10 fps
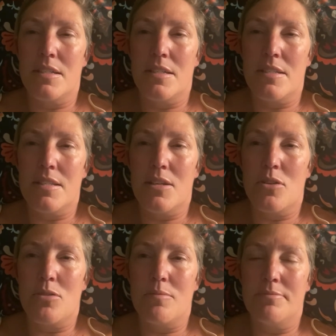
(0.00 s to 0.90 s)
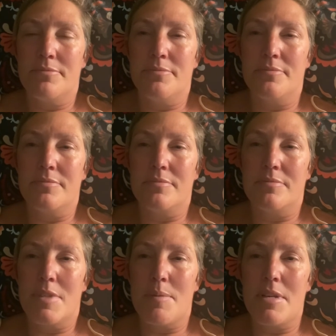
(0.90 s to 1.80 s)
So I'm
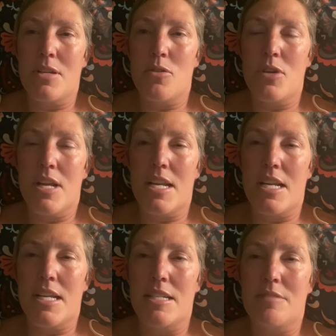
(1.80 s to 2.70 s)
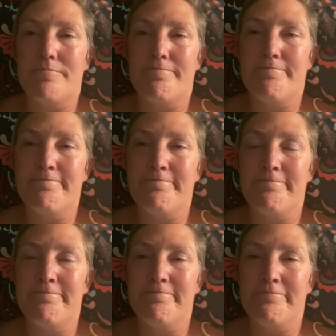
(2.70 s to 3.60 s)
going to go night-night
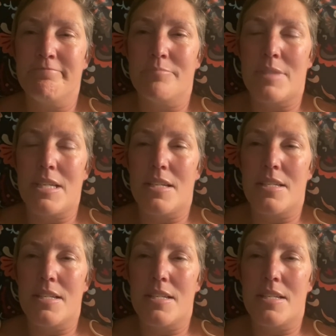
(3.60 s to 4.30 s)
and